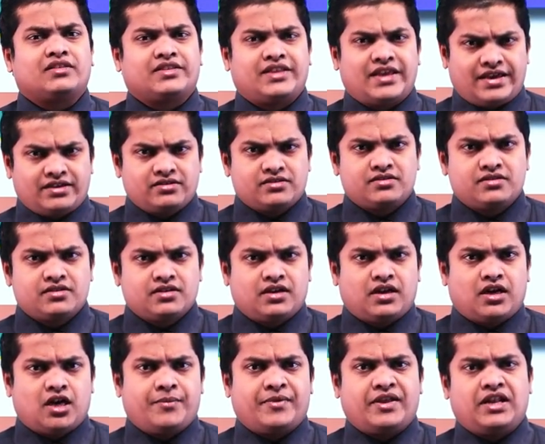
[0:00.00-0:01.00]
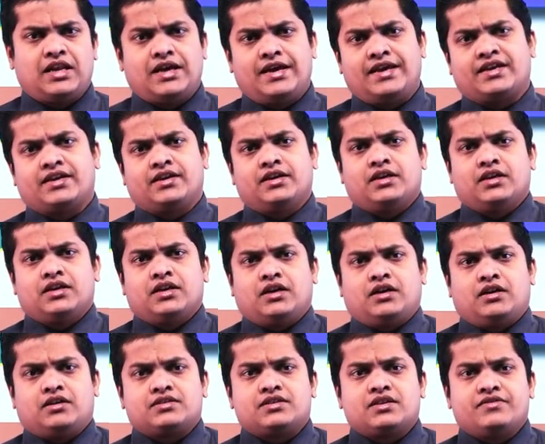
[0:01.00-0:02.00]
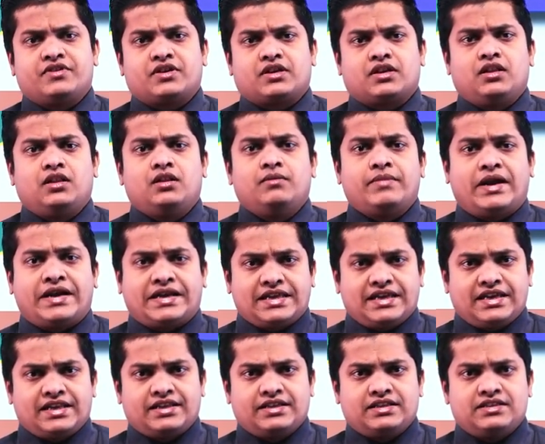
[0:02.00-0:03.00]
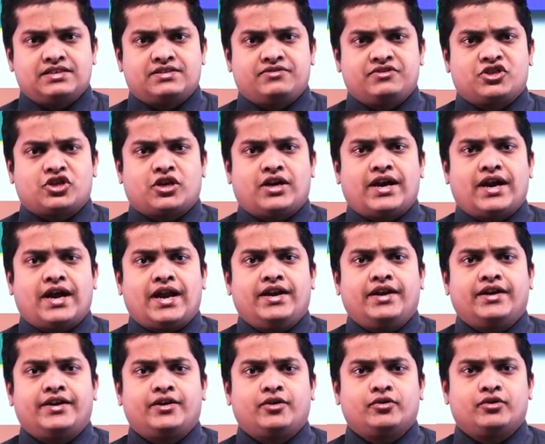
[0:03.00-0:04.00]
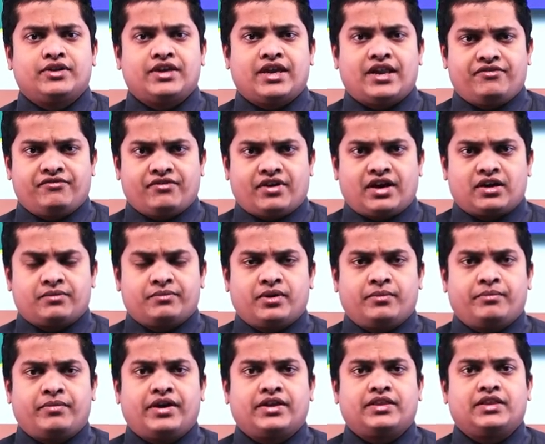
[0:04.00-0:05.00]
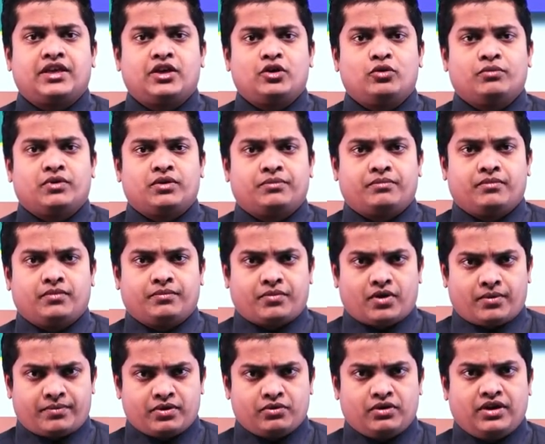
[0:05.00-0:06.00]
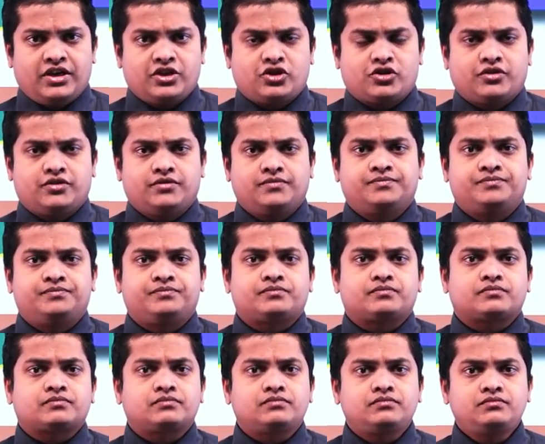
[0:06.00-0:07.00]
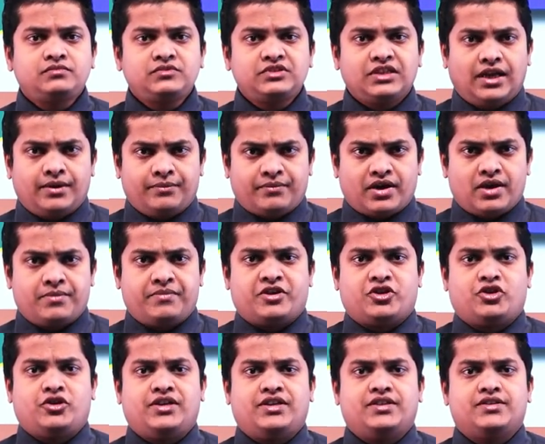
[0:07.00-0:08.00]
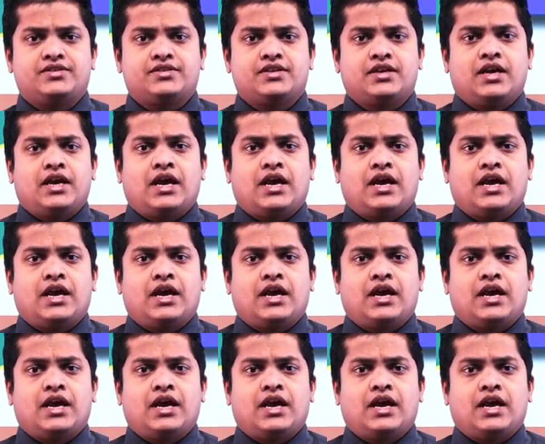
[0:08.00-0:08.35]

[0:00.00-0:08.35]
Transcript: things, I mean like several materials which are added to the environment by the human population and by machines,